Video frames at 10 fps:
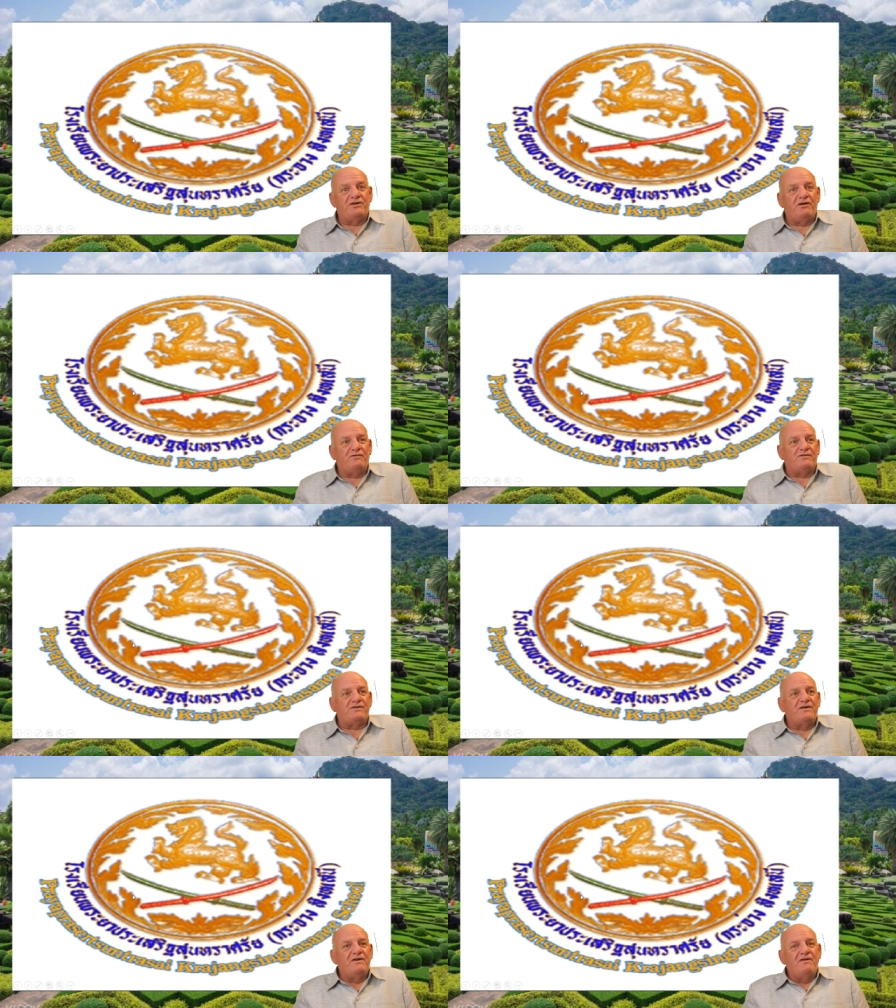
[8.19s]

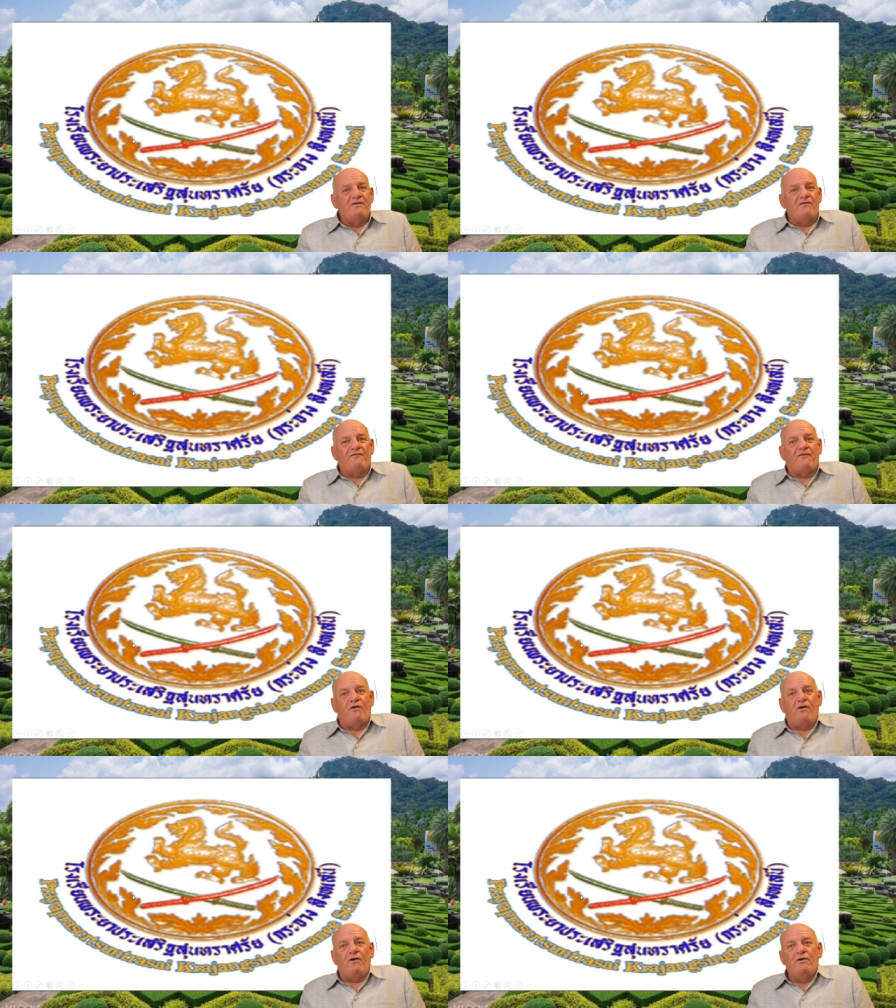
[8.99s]
Jones
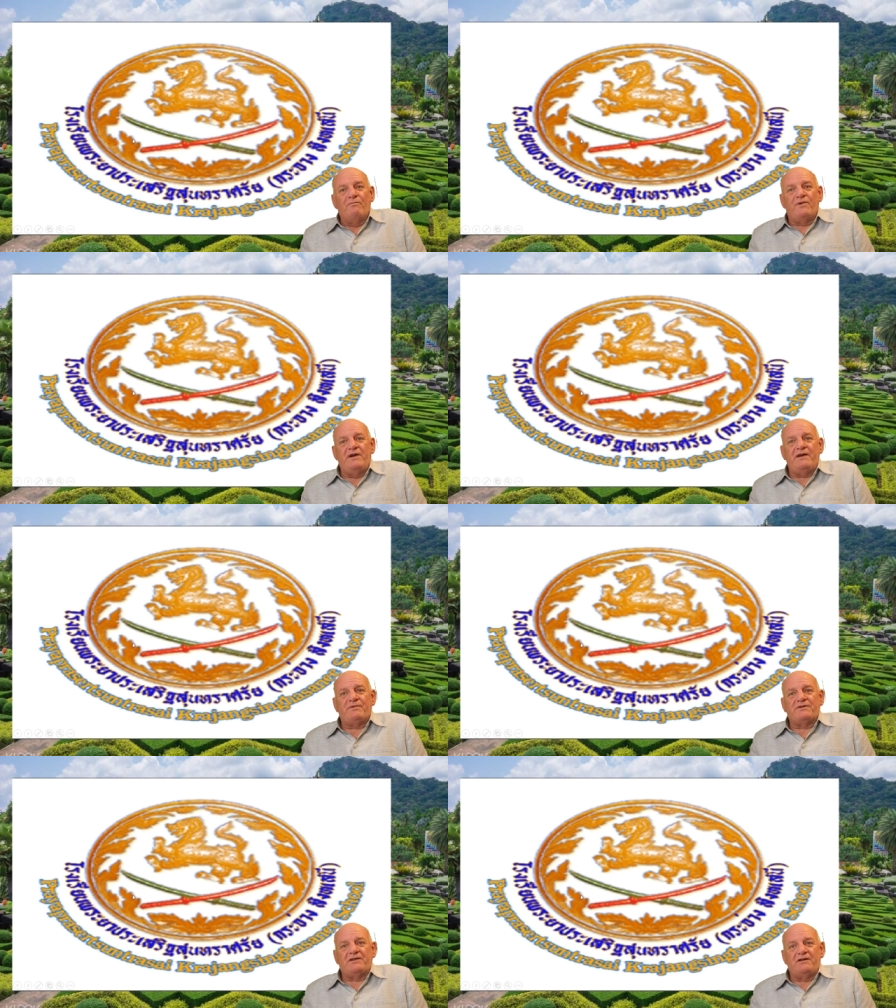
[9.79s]
for Pre-Upper
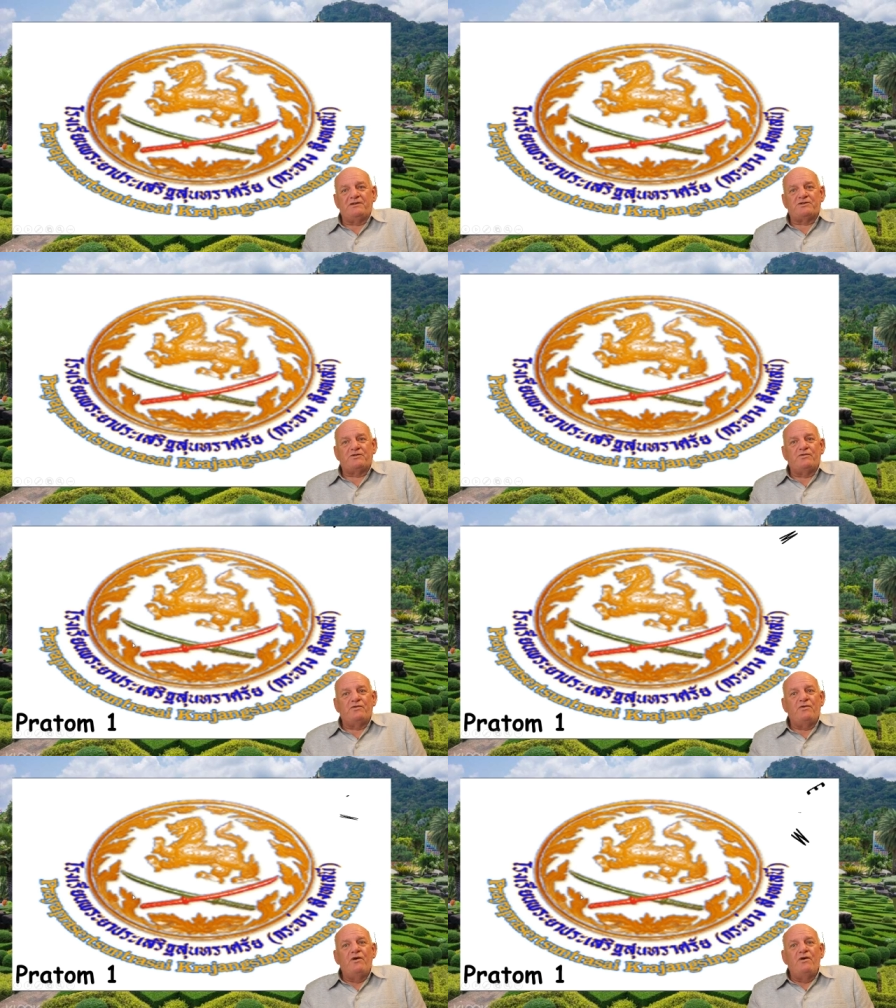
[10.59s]
Pre-Episode
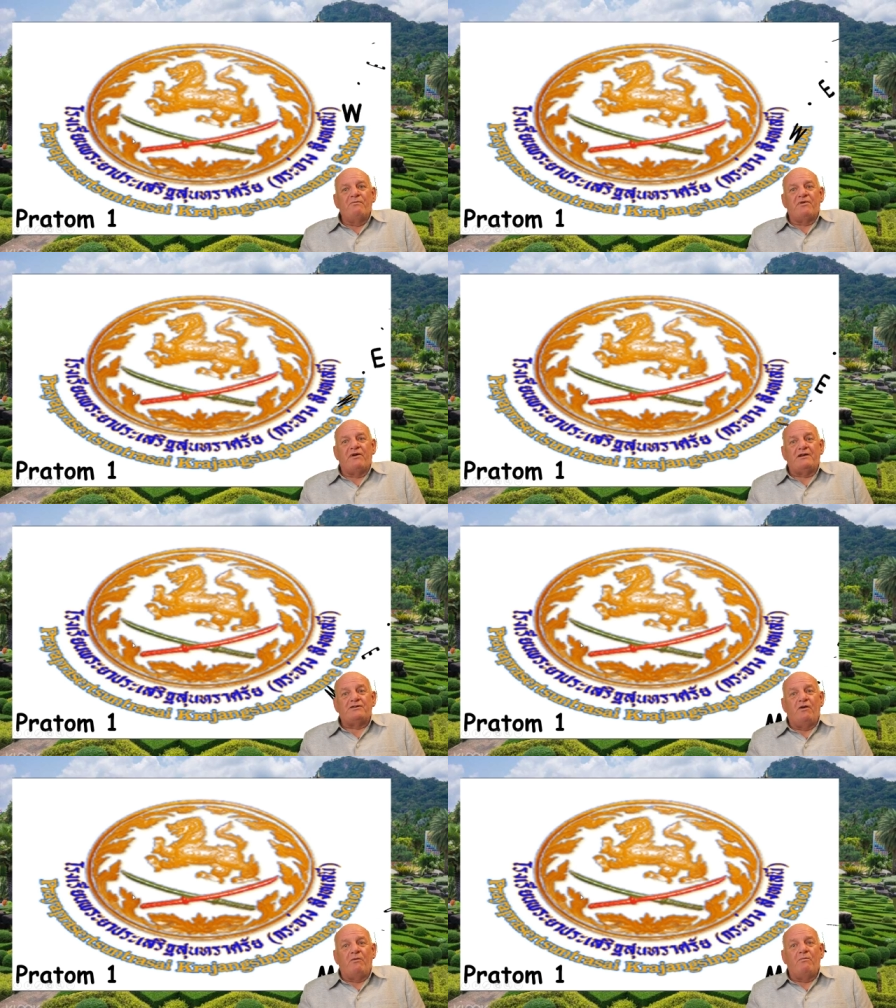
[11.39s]
School
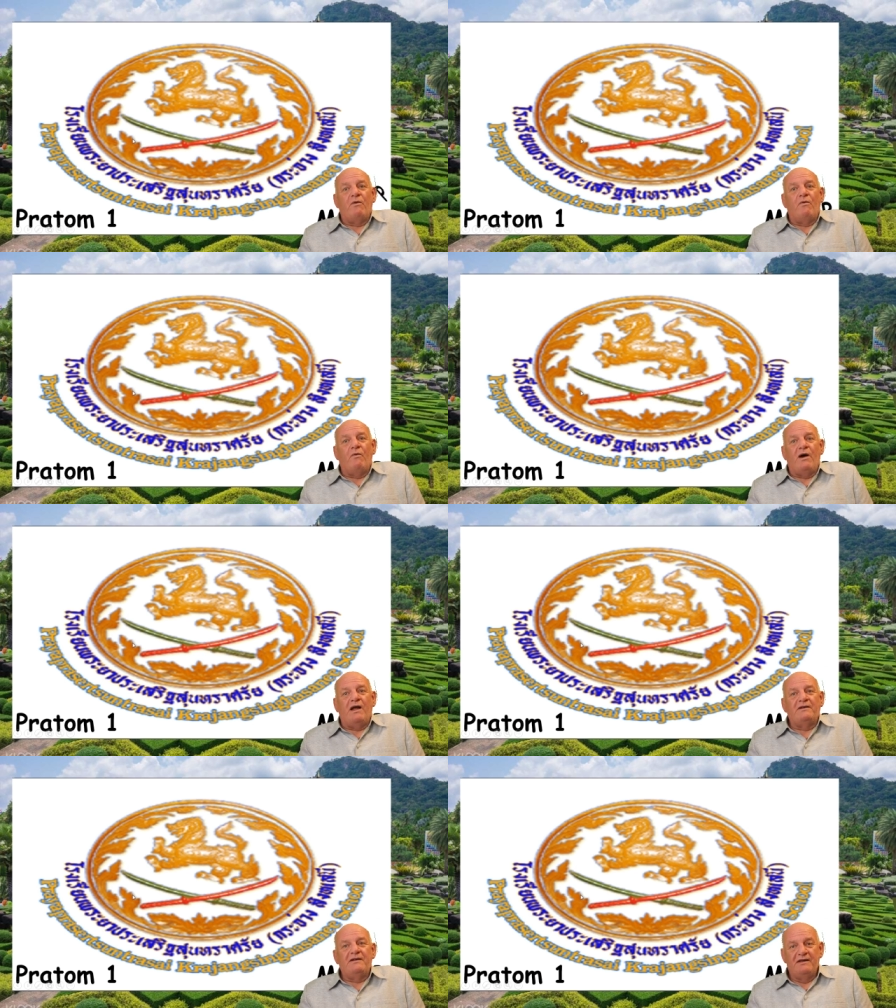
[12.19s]
Pratom
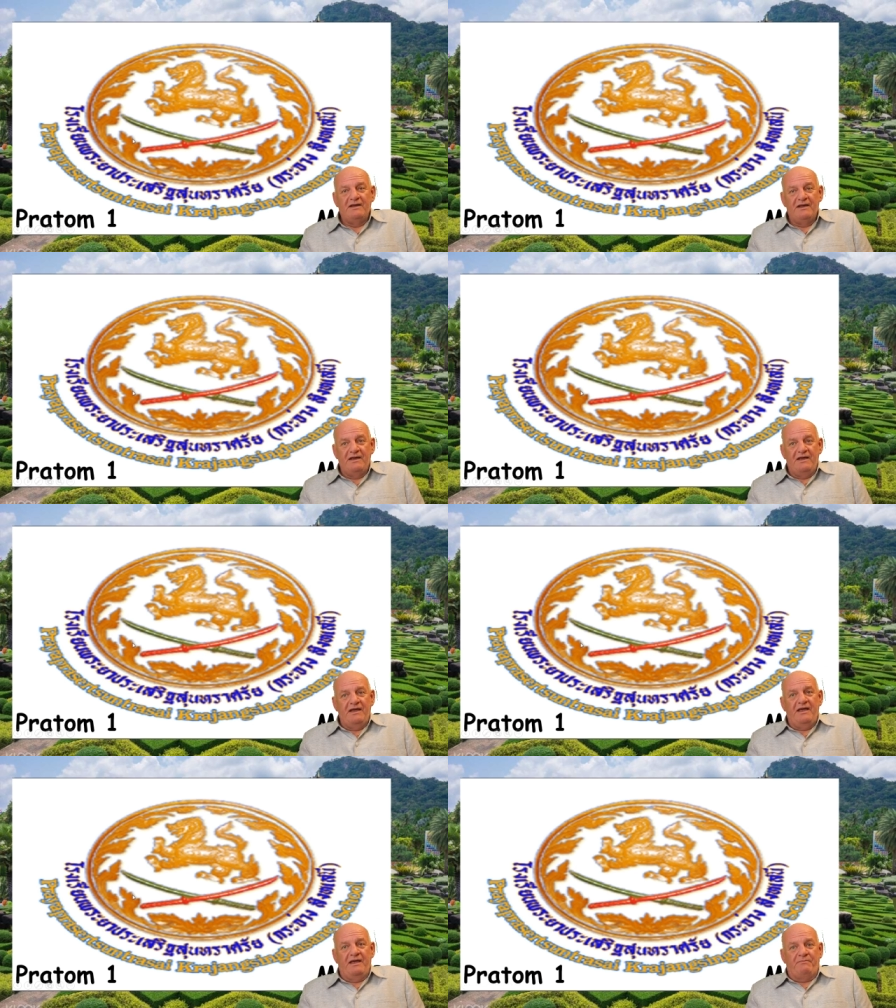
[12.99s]
1
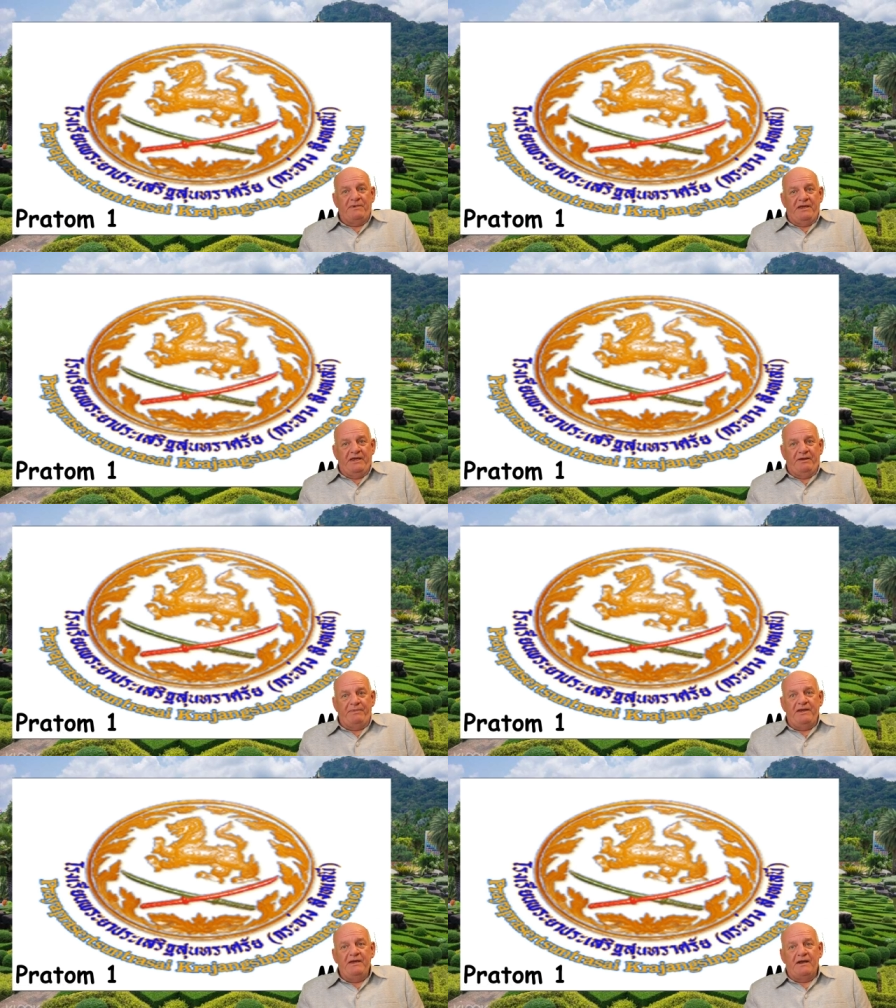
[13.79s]

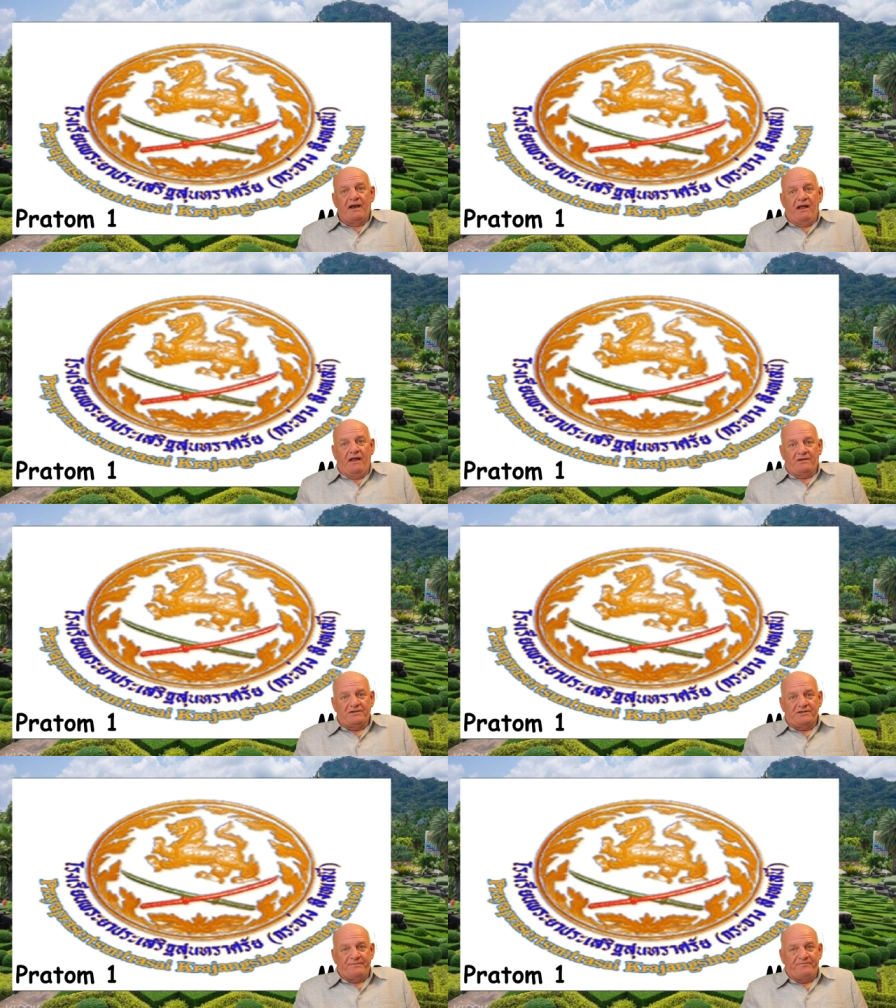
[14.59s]
MEP
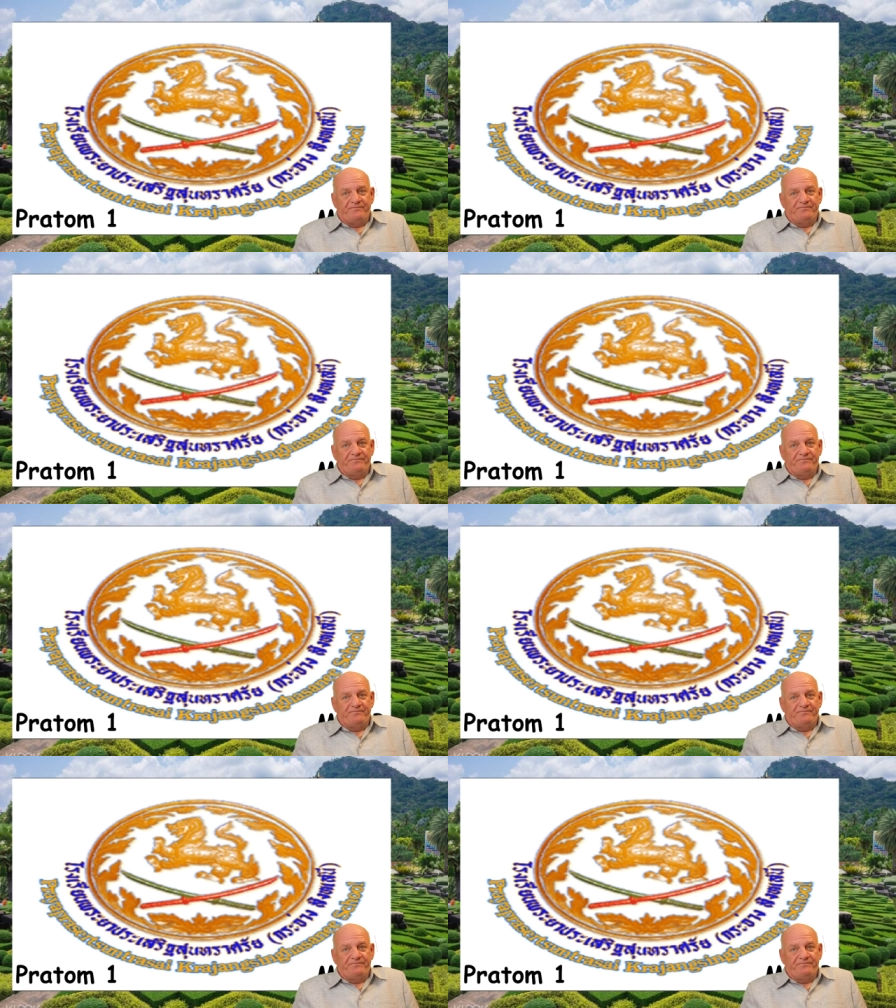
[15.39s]
class.